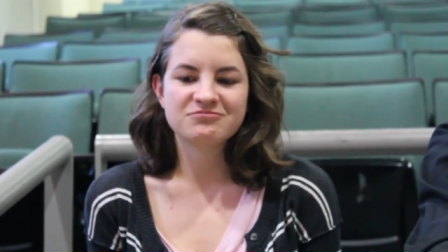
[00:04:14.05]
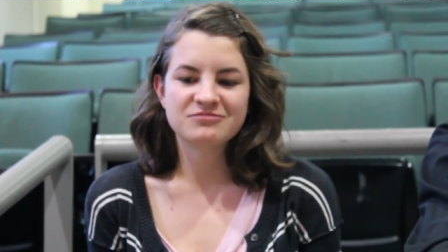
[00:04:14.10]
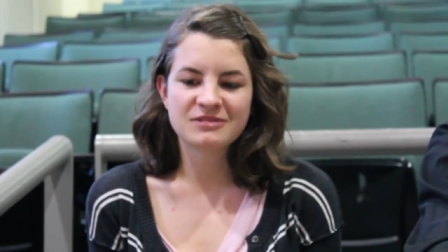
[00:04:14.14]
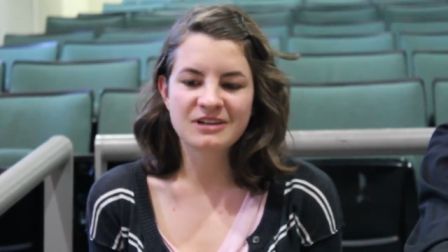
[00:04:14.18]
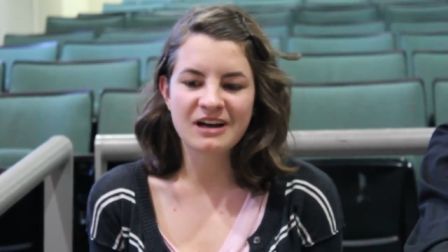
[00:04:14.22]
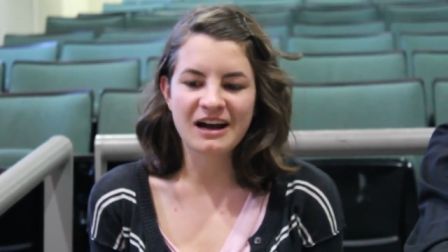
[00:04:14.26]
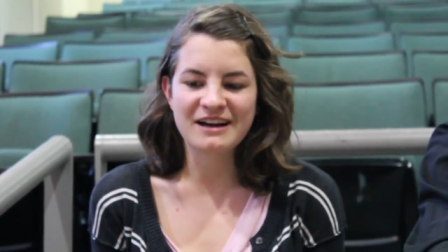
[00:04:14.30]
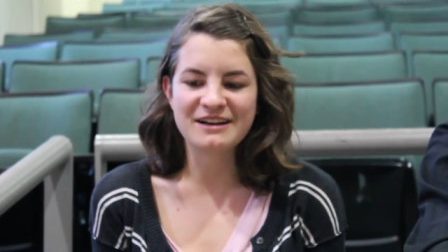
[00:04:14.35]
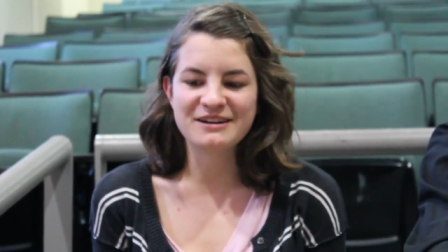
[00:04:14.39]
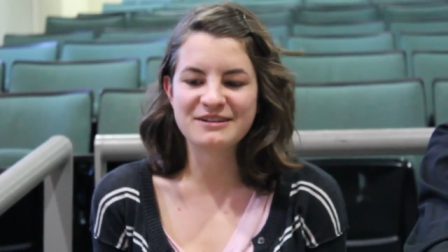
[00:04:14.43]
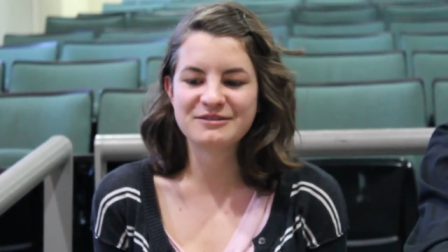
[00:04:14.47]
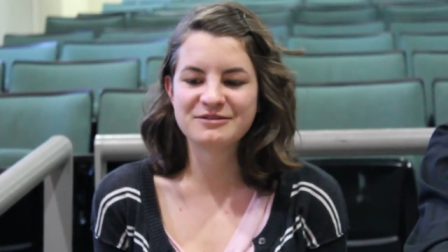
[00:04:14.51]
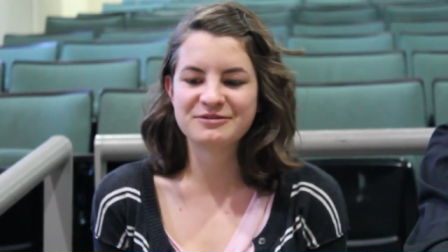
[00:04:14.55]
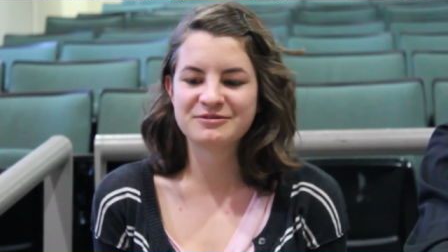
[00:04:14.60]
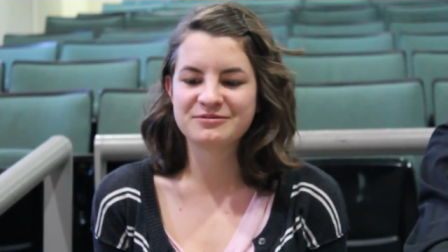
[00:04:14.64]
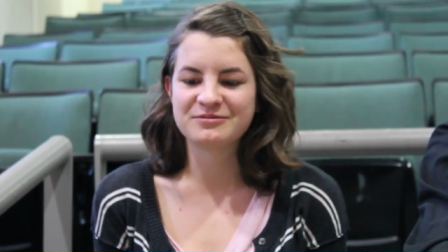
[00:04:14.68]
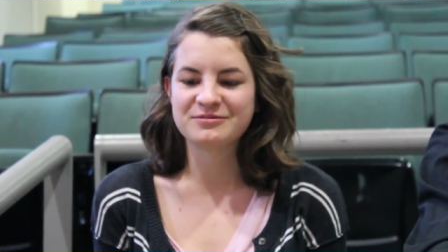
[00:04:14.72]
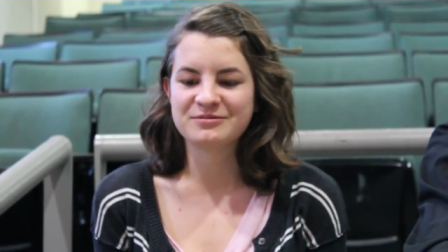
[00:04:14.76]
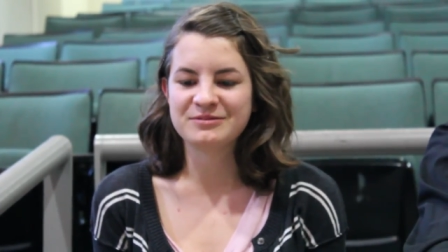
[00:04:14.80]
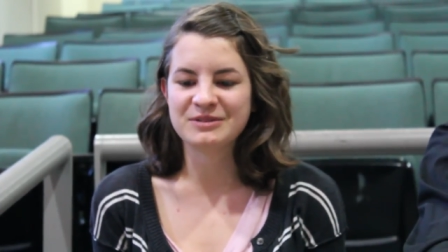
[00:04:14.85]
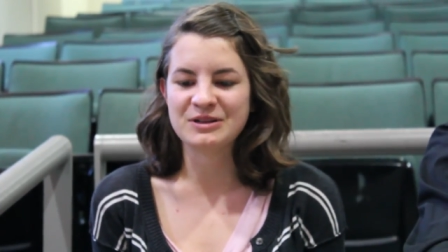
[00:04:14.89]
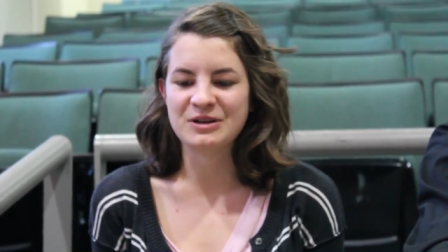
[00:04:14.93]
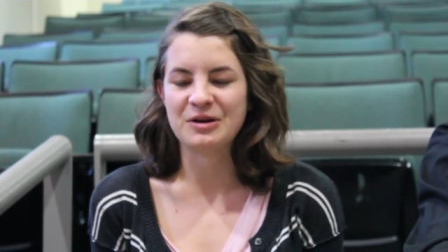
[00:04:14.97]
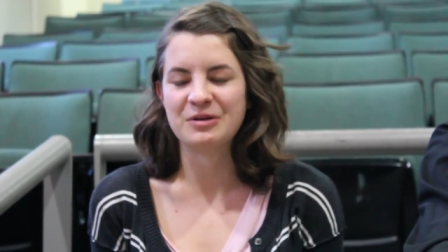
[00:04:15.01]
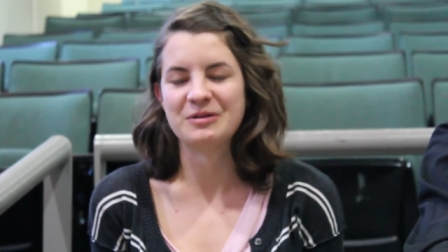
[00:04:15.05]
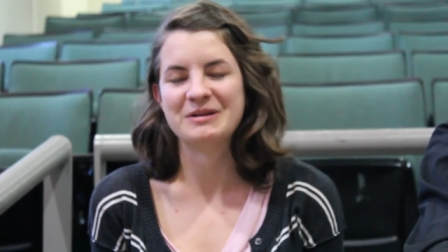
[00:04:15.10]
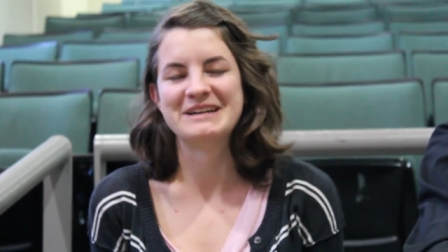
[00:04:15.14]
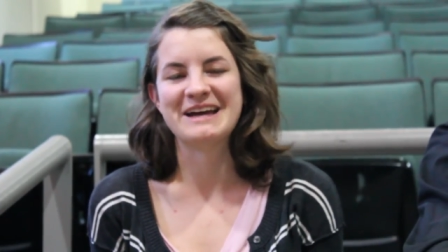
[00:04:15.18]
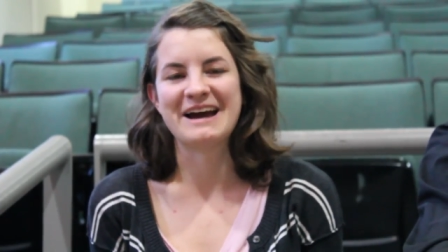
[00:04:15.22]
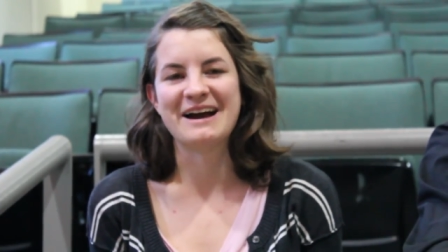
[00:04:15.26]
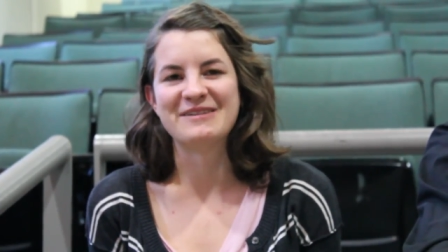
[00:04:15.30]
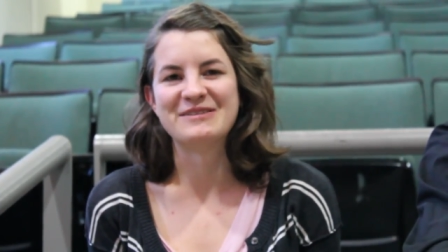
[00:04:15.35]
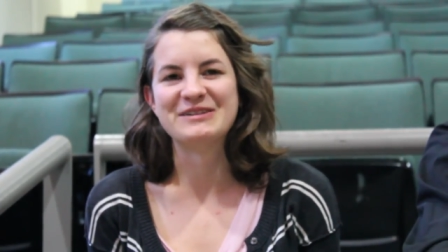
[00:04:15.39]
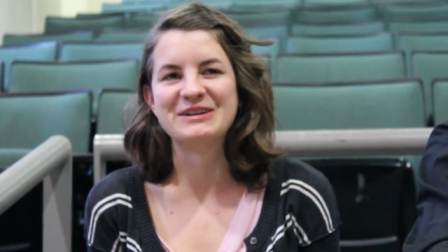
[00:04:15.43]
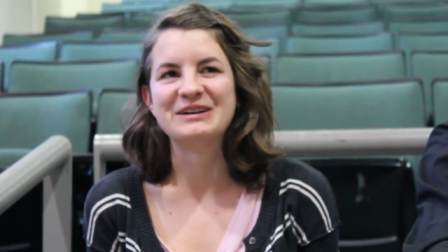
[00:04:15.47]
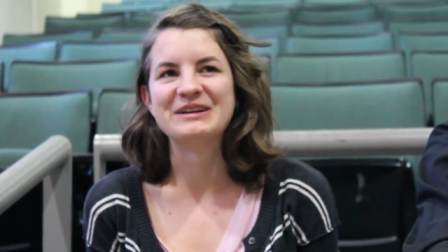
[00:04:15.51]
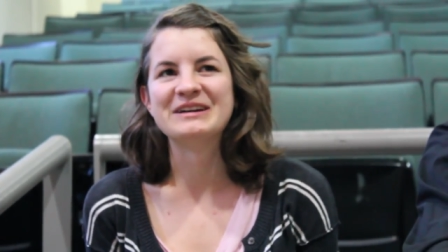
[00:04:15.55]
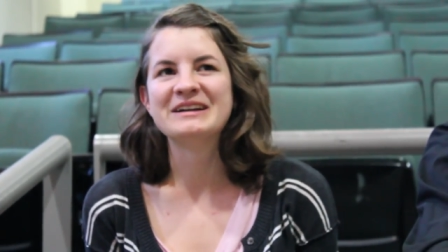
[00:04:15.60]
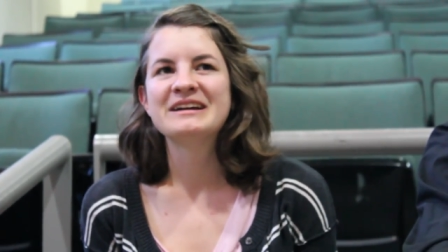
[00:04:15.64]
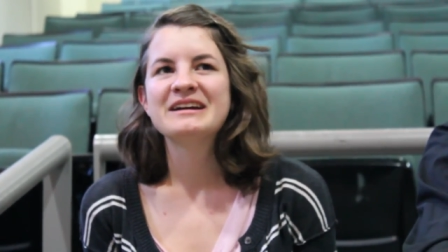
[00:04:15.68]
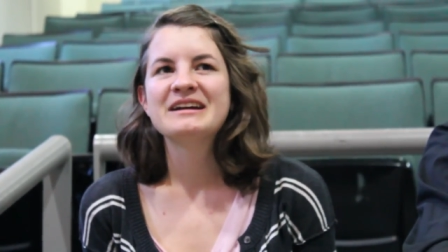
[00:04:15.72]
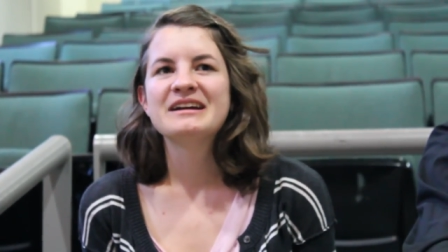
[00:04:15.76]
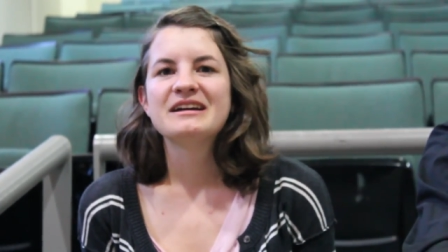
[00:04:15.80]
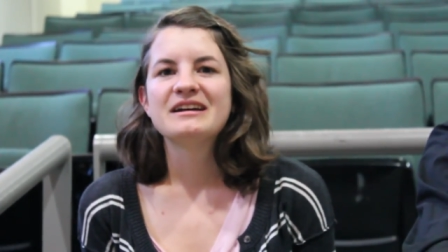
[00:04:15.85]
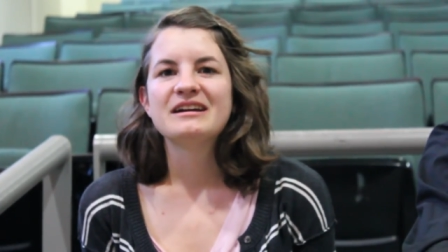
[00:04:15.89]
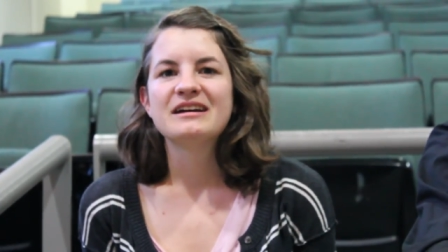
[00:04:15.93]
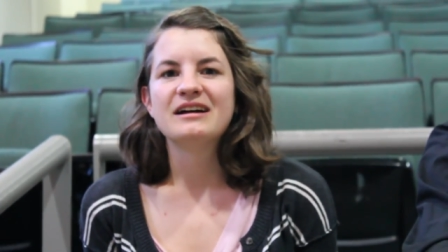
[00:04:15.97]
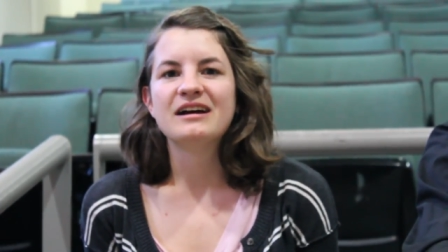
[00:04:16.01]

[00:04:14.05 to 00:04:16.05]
kind of, you know, a downer.